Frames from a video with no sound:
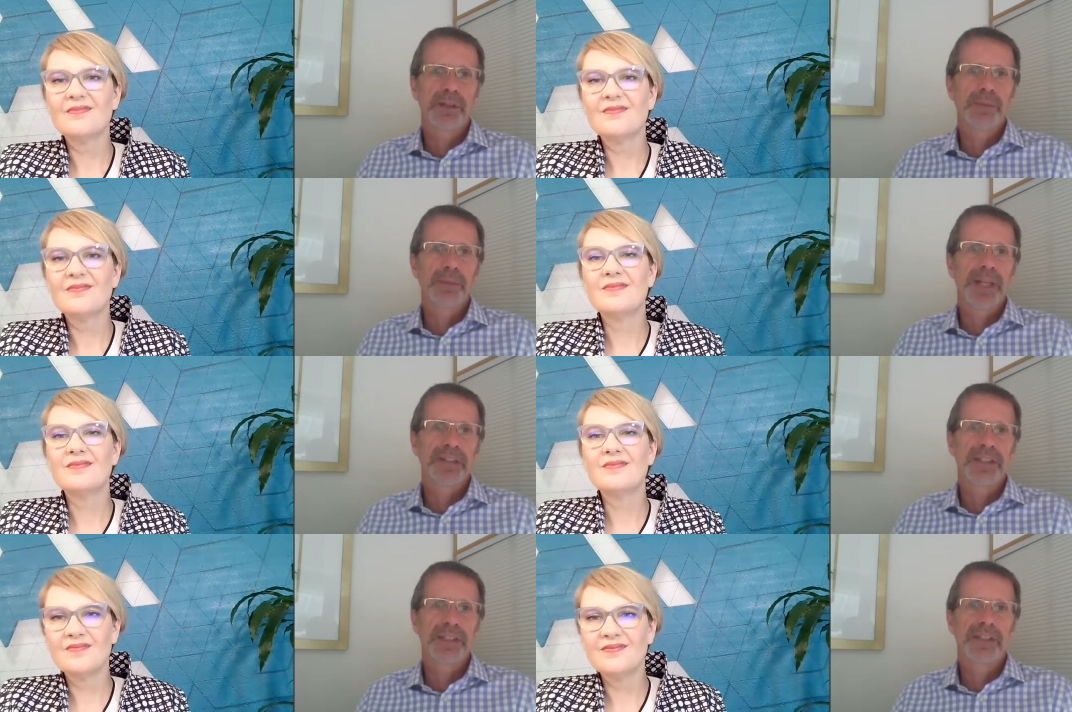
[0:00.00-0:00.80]

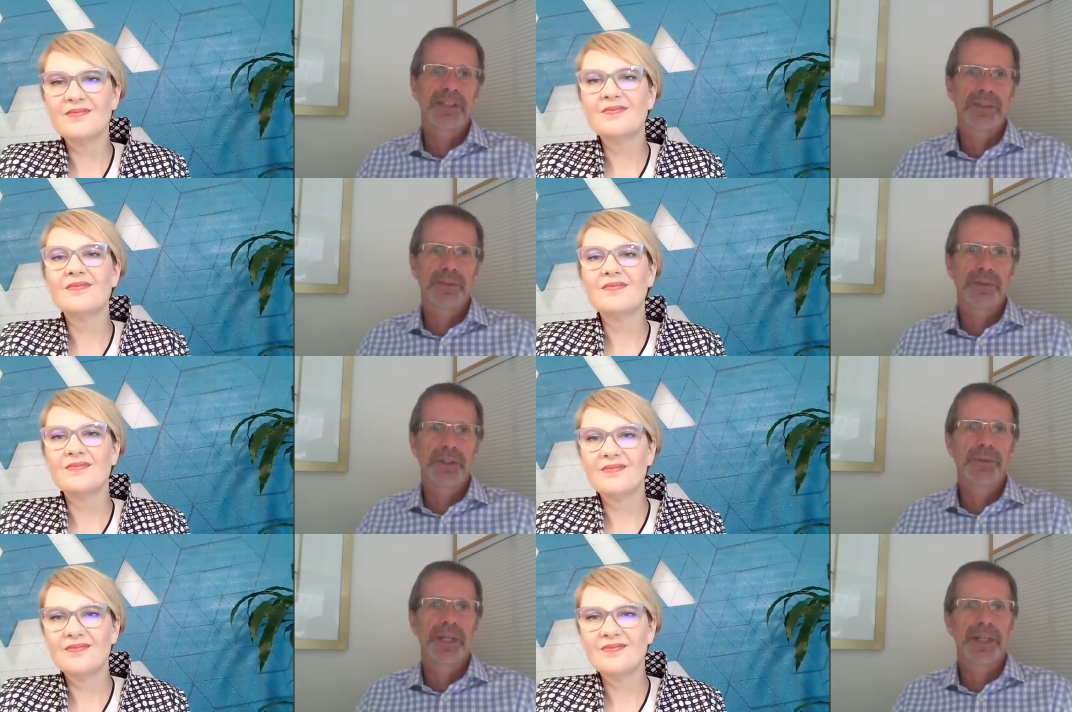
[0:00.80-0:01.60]
Speaker 1: capacity
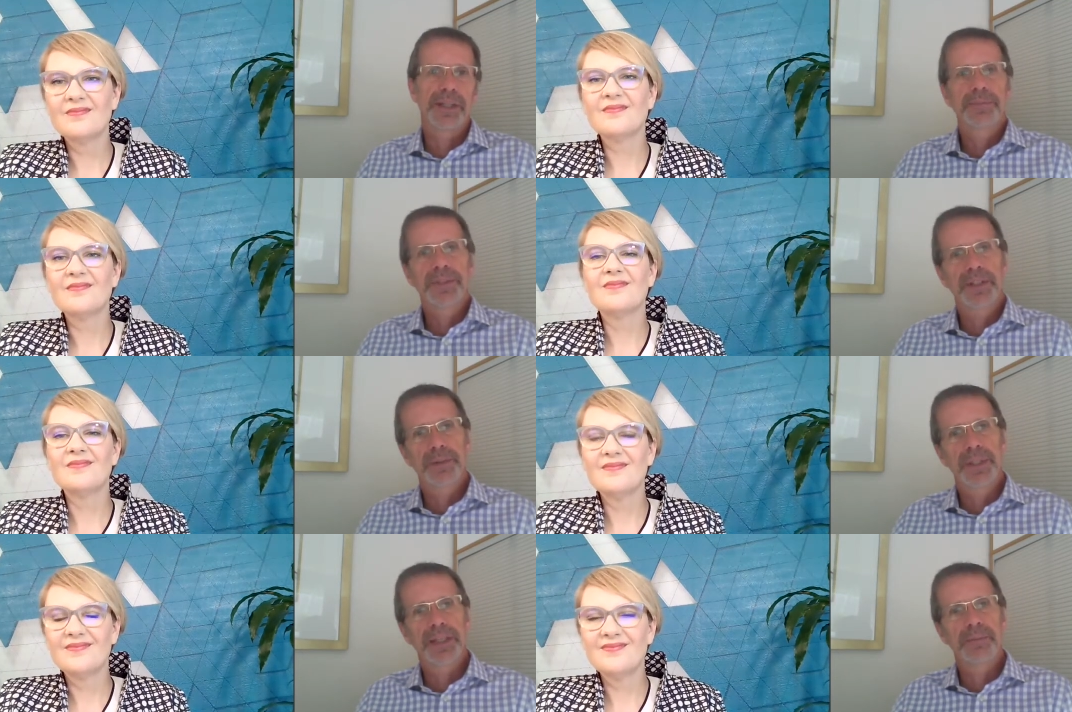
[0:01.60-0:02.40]
to do that.
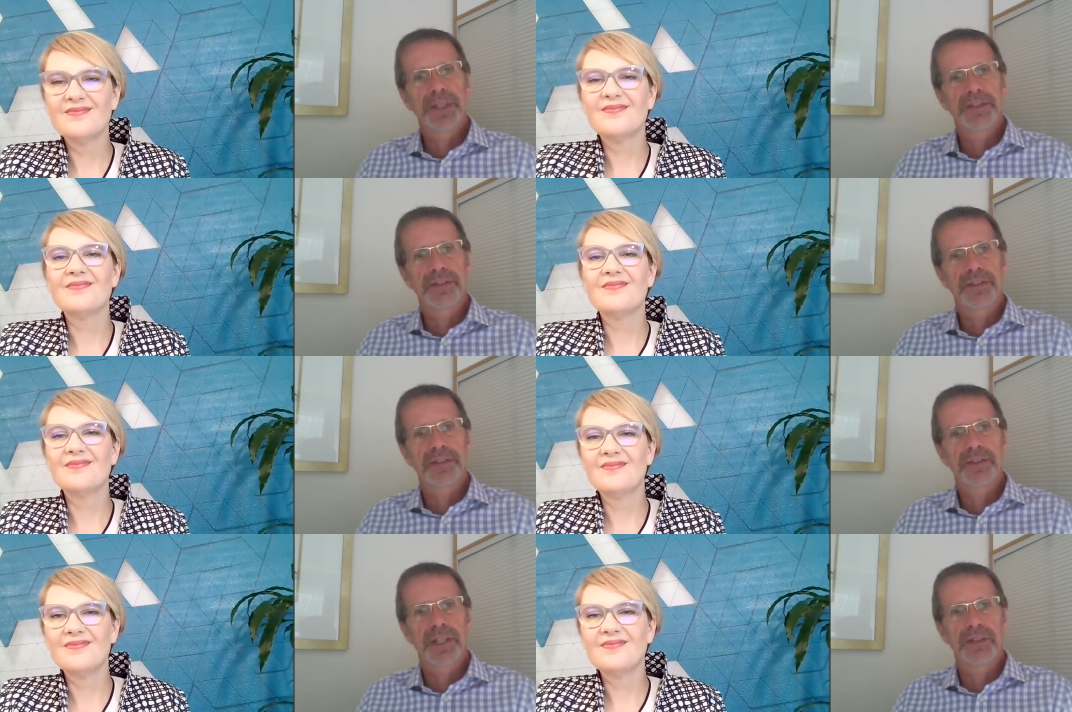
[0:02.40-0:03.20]
So yeah, the
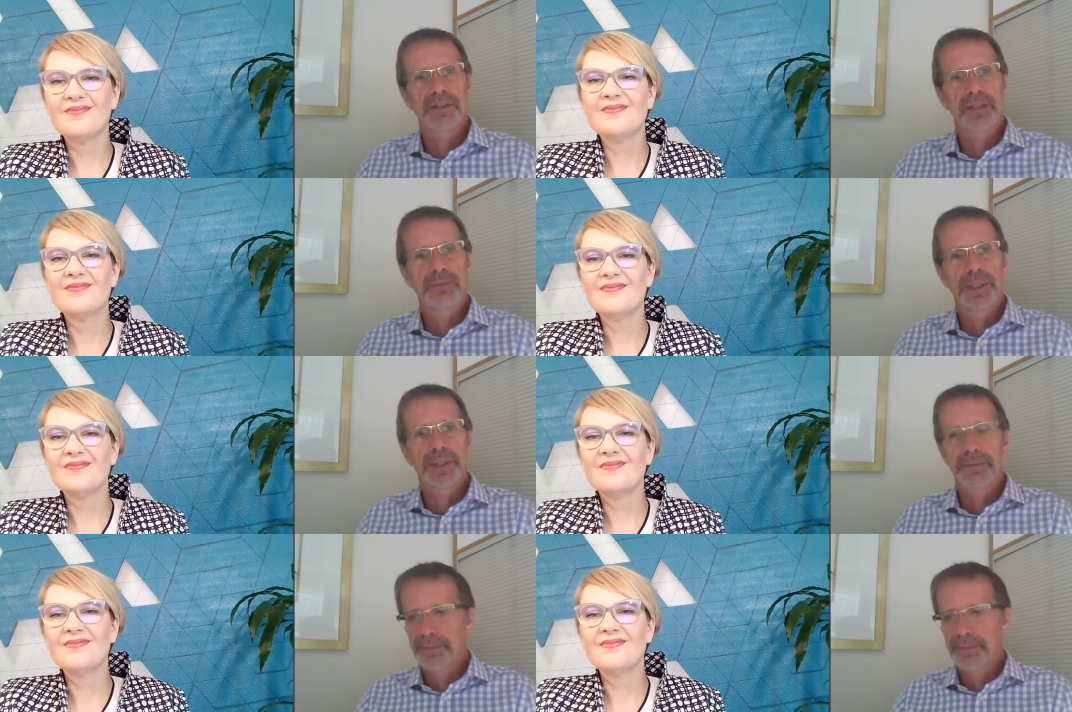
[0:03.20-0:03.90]
messages are changing a bit.